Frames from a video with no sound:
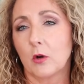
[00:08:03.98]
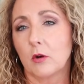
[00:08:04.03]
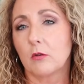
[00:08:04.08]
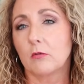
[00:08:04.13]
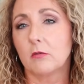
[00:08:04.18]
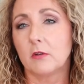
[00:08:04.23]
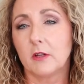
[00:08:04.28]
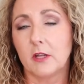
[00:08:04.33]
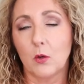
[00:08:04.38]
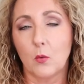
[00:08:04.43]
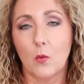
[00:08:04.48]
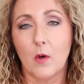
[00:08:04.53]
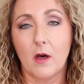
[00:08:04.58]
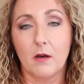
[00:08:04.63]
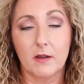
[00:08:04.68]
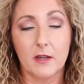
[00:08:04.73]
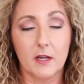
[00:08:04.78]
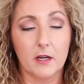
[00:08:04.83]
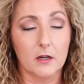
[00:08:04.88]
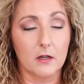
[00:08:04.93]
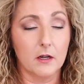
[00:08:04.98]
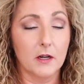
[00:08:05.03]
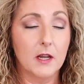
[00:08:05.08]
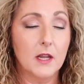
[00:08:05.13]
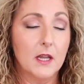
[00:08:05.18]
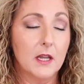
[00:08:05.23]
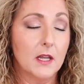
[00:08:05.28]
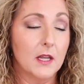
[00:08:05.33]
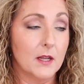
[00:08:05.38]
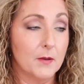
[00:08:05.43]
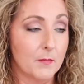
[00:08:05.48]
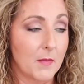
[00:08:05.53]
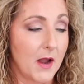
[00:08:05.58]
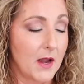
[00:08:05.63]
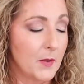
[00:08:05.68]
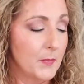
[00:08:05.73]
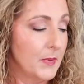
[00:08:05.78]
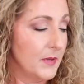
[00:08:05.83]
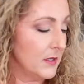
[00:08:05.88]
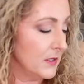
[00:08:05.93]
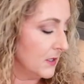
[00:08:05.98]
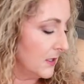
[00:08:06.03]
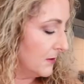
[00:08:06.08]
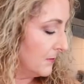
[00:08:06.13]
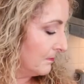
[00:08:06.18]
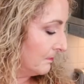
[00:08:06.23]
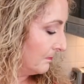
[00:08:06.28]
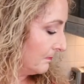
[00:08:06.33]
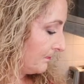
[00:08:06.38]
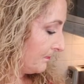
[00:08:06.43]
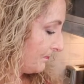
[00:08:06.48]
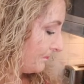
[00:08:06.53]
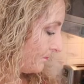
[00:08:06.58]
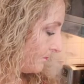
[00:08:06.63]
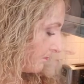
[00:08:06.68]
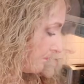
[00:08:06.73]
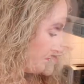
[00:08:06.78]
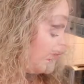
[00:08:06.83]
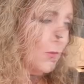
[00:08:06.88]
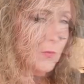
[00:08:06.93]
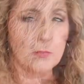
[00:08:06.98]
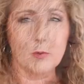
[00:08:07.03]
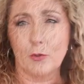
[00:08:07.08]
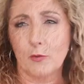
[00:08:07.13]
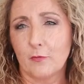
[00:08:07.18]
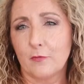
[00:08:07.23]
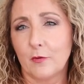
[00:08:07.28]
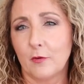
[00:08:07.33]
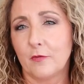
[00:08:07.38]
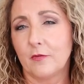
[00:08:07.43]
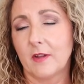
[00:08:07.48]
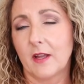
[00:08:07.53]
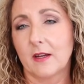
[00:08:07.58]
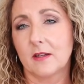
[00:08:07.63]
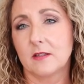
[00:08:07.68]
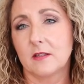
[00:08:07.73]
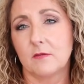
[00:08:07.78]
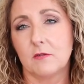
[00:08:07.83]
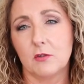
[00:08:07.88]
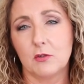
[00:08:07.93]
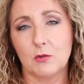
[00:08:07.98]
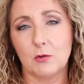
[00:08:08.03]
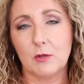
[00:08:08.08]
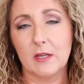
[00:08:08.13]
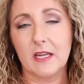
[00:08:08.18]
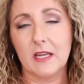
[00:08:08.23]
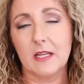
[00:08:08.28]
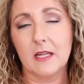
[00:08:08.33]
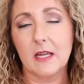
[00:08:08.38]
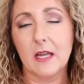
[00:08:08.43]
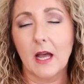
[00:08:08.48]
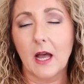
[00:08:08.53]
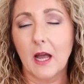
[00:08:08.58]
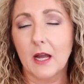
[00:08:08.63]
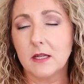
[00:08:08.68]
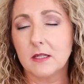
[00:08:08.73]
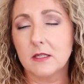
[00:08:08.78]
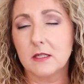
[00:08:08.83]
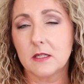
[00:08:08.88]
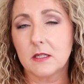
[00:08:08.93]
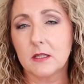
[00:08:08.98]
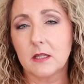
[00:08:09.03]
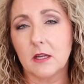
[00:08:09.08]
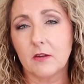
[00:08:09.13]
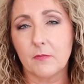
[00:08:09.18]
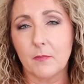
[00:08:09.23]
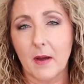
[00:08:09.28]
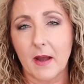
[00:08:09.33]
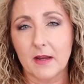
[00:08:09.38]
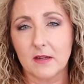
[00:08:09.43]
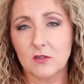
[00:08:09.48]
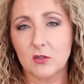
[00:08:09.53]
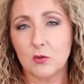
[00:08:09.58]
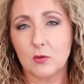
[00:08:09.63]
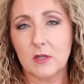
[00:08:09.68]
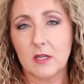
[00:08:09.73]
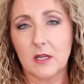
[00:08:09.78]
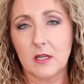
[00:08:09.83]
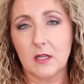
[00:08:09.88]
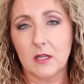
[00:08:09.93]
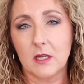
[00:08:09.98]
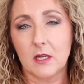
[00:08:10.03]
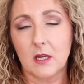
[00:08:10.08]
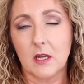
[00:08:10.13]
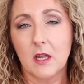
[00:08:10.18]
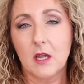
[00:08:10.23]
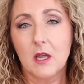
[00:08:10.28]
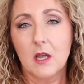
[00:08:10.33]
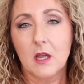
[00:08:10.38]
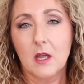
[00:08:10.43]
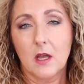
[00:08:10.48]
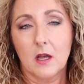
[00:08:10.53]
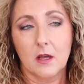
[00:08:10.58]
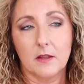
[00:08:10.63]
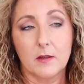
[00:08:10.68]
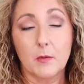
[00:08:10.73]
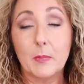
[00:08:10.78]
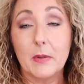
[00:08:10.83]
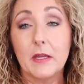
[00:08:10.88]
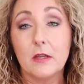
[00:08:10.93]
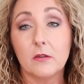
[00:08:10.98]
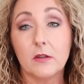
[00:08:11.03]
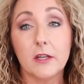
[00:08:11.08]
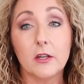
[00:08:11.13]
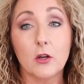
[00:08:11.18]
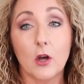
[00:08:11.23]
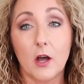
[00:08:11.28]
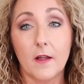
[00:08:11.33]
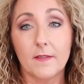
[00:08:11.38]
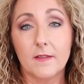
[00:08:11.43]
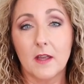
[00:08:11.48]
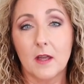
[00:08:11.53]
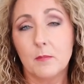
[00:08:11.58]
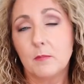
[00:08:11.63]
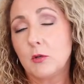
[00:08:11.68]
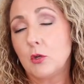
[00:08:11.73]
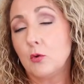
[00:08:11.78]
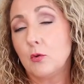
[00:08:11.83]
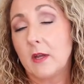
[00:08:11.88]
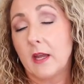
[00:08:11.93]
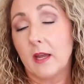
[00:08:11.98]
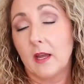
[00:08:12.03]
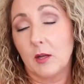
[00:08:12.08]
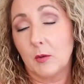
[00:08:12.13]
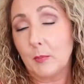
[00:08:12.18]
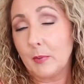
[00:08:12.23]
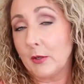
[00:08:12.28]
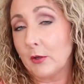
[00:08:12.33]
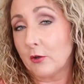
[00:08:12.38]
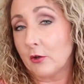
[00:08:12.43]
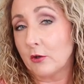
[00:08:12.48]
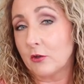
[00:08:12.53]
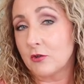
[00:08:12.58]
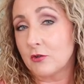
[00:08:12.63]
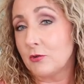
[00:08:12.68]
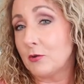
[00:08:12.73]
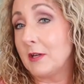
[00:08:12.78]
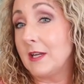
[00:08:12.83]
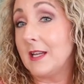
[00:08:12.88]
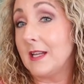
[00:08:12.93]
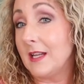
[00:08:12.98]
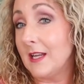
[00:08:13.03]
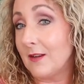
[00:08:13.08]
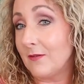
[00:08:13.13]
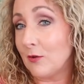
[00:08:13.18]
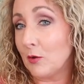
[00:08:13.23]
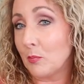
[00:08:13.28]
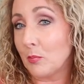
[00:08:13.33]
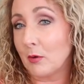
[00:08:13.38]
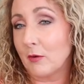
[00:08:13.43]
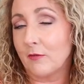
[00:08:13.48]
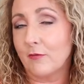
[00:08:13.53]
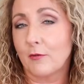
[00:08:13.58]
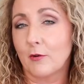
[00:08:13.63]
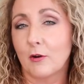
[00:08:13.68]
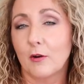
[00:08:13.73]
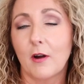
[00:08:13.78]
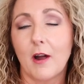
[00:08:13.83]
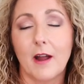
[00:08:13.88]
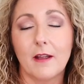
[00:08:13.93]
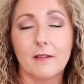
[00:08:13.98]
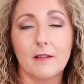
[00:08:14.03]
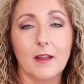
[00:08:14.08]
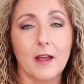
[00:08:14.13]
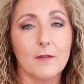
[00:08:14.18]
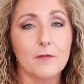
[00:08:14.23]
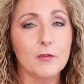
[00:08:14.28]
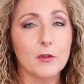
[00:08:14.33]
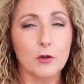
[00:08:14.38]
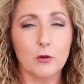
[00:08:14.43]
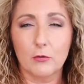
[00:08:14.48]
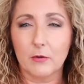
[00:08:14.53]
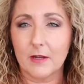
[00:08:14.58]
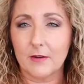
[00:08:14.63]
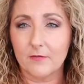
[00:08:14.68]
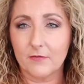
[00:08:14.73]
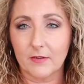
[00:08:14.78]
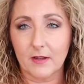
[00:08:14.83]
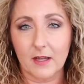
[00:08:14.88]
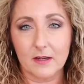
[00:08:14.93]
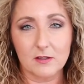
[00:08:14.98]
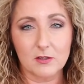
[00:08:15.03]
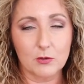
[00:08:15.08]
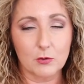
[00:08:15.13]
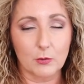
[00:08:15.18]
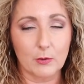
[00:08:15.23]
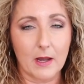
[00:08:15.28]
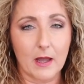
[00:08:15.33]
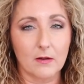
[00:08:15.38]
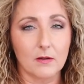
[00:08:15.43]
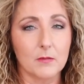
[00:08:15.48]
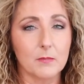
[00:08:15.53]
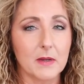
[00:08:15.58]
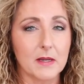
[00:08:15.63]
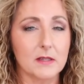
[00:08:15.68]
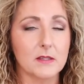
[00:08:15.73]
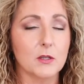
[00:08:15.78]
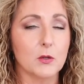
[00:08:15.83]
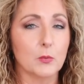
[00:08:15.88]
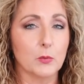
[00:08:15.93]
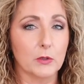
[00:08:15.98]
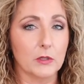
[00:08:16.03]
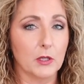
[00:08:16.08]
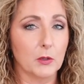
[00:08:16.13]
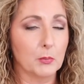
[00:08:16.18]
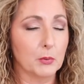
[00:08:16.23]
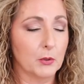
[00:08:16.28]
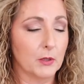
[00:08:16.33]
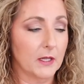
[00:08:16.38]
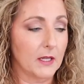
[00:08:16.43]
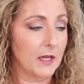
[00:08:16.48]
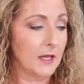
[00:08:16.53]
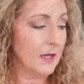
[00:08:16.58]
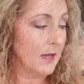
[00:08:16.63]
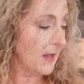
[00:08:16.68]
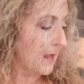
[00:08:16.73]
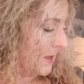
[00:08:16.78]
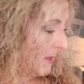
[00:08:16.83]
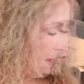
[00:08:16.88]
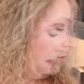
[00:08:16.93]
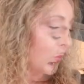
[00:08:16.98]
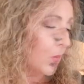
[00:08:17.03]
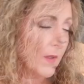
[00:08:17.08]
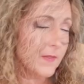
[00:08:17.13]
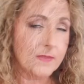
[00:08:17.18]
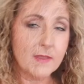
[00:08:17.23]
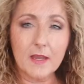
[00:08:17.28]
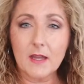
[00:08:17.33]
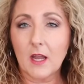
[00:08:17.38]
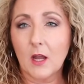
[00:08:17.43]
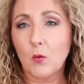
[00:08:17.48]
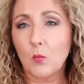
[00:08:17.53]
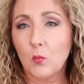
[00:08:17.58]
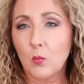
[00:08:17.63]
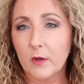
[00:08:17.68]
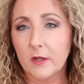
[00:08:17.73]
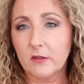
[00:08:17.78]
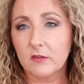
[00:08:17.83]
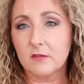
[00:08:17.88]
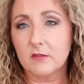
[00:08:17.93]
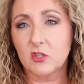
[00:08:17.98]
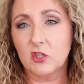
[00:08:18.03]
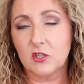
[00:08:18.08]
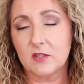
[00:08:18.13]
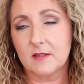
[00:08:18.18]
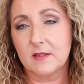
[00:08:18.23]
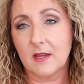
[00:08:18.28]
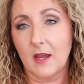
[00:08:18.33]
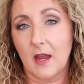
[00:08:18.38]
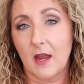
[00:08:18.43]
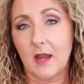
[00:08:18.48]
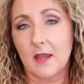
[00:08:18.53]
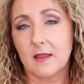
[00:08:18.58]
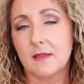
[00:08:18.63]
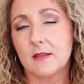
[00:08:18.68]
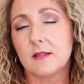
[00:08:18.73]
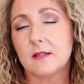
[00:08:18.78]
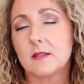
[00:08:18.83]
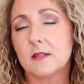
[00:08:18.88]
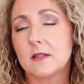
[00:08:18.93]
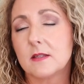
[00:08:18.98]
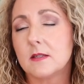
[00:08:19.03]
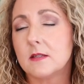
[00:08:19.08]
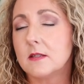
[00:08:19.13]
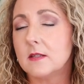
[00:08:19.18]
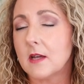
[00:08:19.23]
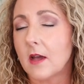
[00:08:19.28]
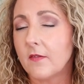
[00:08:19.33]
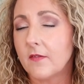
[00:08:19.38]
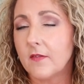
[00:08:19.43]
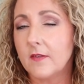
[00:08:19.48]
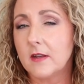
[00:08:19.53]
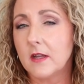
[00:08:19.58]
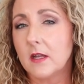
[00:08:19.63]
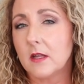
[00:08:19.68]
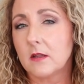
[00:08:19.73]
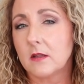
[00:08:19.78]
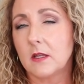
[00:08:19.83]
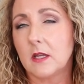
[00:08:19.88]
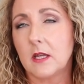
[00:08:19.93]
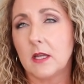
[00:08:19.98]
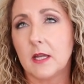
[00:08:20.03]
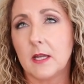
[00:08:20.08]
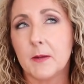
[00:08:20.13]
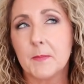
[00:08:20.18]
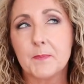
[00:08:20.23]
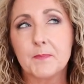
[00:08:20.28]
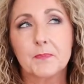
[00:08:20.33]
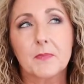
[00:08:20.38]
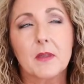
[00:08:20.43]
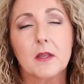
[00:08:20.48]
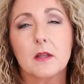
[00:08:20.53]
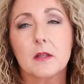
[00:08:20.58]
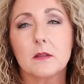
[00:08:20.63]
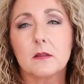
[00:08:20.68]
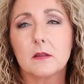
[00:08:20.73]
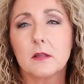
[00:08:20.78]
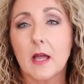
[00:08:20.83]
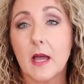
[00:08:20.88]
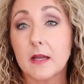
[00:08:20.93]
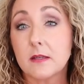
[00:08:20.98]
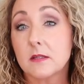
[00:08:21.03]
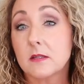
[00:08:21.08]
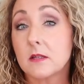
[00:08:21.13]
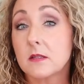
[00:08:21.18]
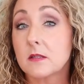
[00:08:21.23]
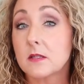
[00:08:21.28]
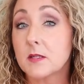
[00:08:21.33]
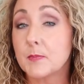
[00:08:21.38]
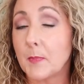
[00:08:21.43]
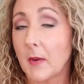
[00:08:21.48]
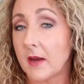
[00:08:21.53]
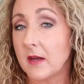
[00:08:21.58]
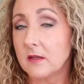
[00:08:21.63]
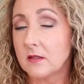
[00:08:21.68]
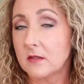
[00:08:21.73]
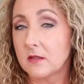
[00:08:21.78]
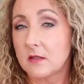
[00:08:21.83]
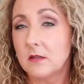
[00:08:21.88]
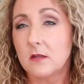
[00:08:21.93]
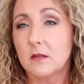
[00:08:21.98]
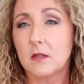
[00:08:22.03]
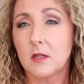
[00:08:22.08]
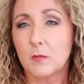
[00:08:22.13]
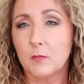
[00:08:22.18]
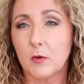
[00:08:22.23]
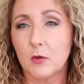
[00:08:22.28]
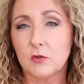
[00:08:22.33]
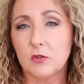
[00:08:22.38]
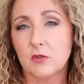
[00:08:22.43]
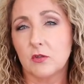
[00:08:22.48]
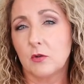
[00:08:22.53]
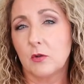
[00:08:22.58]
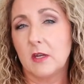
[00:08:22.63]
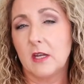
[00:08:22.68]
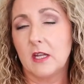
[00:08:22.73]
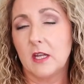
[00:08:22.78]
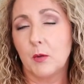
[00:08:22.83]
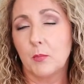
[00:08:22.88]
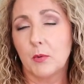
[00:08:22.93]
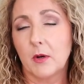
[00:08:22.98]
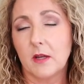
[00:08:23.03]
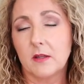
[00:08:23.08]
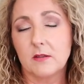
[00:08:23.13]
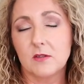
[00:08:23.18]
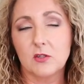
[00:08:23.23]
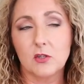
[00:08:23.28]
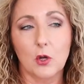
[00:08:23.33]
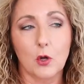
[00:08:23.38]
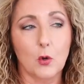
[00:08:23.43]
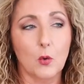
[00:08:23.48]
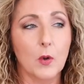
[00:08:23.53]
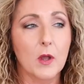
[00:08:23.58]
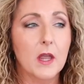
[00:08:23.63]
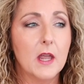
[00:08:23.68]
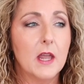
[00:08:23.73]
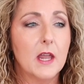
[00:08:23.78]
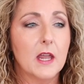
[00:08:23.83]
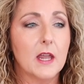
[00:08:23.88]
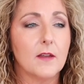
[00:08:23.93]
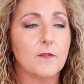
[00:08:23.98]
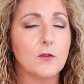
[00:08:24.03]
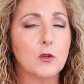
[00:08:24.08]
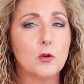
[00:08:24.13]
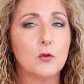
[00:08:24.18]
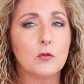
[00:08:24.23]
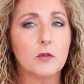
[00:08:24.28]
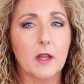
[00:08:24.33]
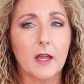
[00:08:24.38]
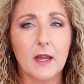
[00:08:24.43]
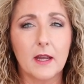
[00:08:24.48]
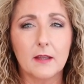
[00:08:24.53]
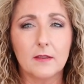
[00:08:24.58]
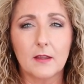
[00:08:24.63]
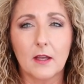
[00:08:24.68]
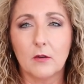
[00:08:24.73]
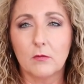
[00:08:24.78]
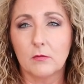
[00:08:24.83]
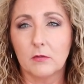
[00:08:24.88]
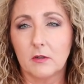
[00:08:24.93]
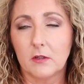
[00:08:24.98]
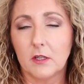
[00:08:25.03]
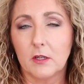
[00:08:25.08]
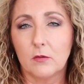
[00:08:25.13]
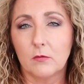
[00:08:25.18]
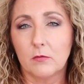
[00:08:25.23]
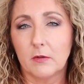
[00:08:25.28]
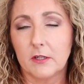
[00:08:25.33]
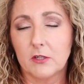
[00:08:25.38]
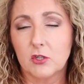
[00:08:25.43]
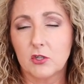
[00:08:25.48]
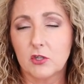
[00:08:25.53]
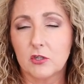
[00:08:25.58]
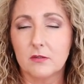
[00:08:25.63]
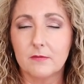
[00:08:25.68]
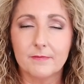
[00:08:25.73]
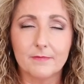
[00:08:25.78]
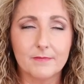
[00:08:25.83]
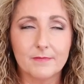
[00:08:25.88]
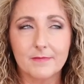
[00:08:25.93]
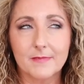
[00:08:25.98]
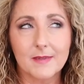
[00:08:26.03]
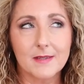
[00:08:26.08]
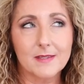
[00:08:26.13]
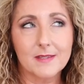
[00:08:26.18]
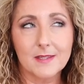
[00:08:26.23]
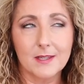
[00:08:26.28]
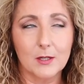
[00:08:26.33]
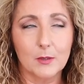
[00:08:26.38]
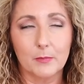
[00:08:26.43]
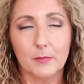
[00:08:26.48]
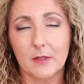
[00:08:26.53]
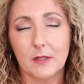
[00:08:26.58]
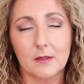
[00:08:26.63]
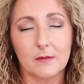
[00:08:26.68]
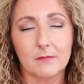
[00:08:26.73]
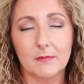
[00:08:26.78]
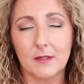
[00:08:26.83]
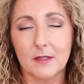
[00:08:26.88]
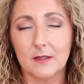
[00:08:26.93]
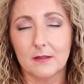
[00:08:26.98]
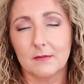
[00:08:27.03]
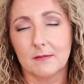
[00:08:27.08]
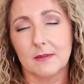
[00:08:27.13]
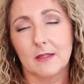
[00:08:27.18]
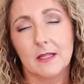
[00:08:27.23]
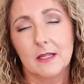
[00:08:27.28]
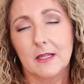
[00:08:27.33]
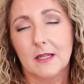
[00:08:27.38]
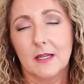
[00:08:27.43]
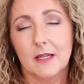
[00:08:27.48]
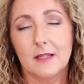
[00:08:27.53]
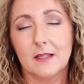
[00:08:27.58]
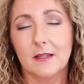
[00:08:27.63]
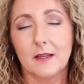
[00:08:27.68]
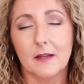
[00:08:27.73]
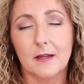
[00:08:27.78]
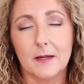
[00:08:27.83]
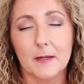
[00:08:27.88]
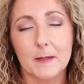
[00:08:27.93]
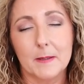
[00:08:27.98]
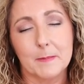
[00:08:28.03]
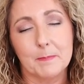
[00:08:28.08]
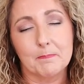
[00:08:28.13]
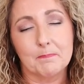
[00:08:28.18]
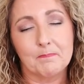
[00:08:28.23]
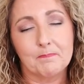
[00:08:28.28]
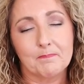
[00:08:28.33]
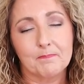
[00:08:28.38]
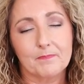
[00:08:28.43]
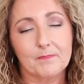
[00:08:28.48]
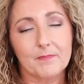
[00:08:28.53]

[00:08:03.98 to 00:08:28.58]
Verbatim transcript: work really well here, in my opinion. You have the beautiful flecks of the zucchini. I did leave my zucchini, the peeling on them. You can peel your zucchini if you prefer. I love the green flecks throughout. It makes it really pretty. The one thing I will say, this is definitely less spiced than most zucchini bread. So if you like that really rich cinnamon and um,